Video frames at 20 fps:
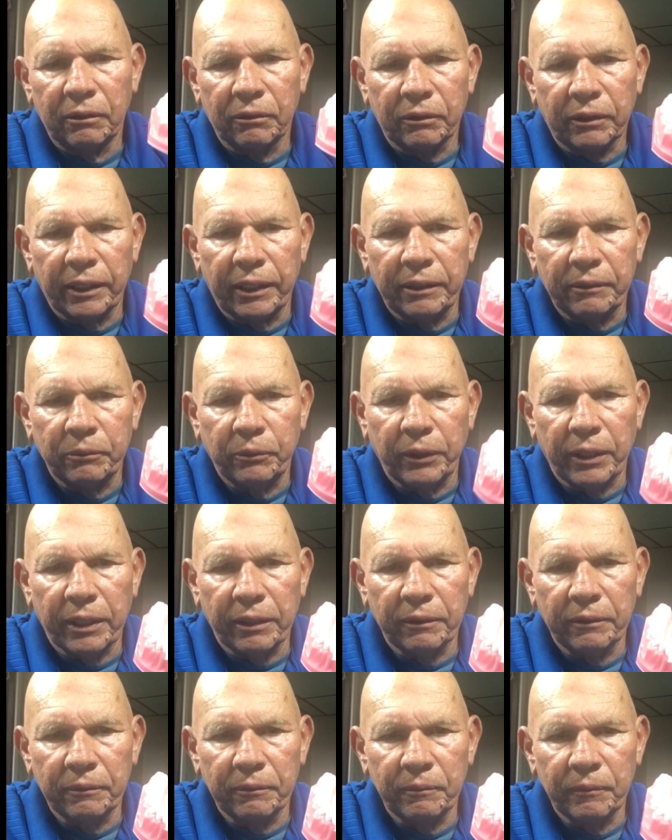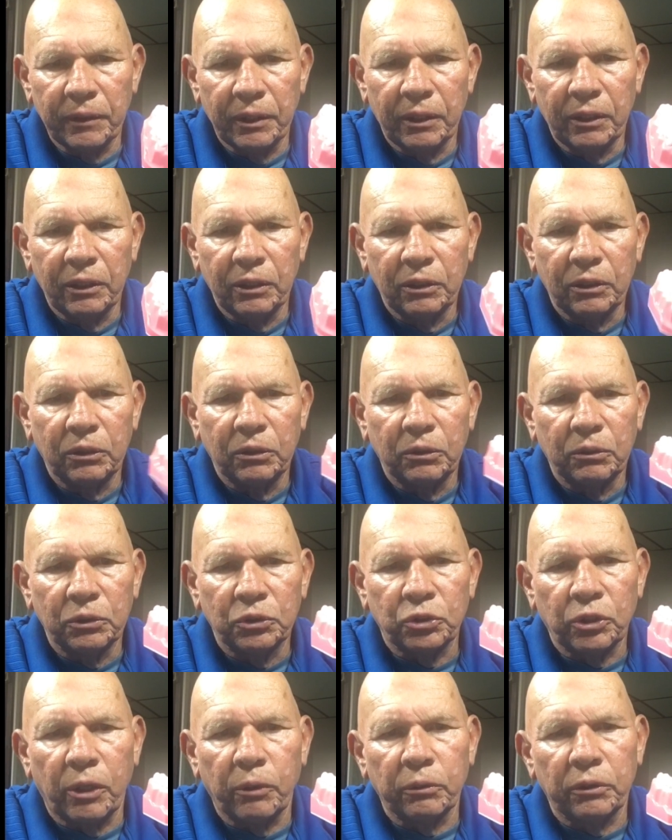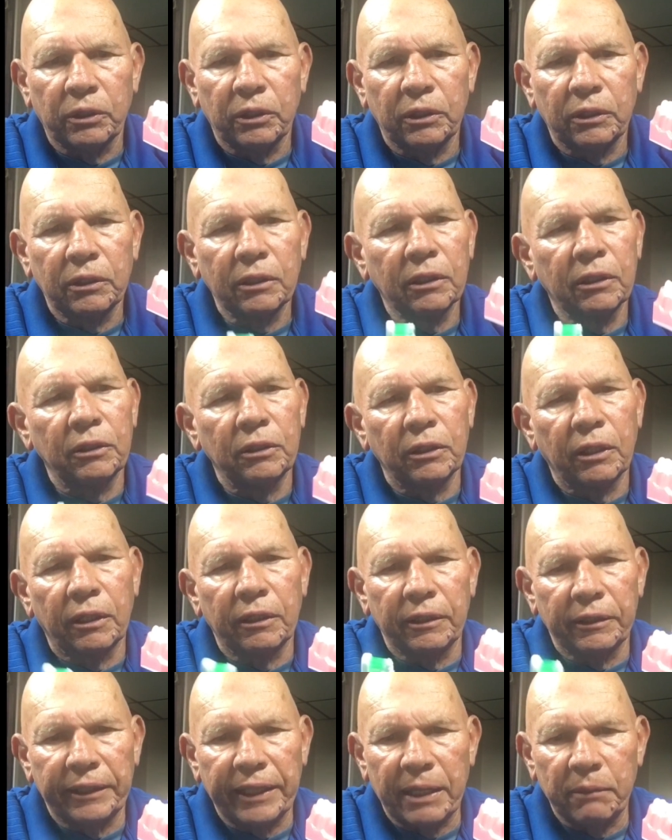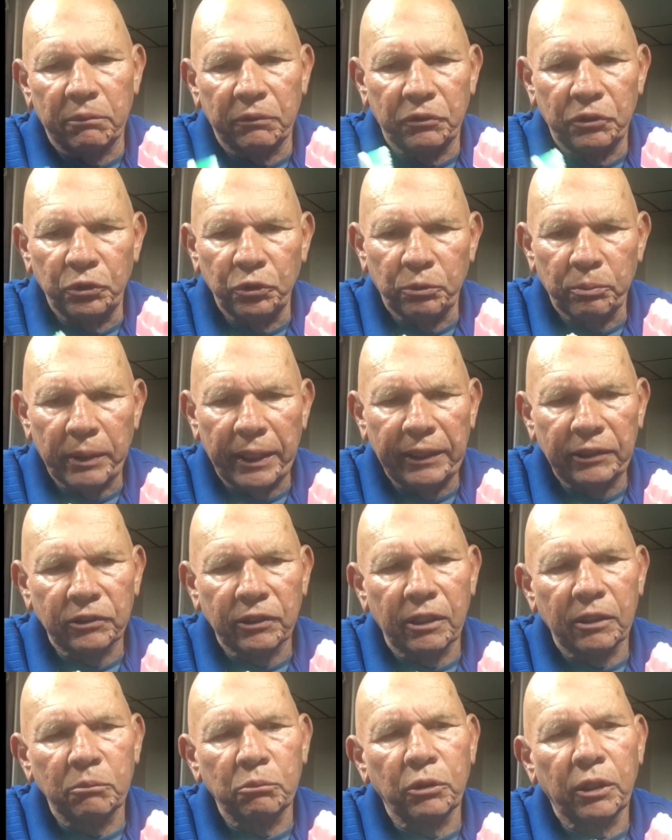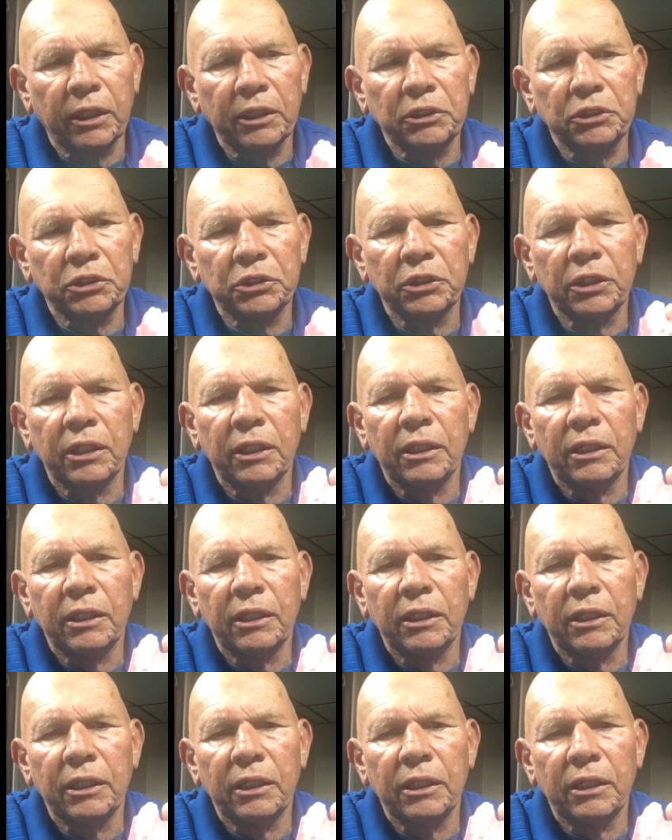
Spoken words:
Okay, we start with the dab of toothpaste on the brush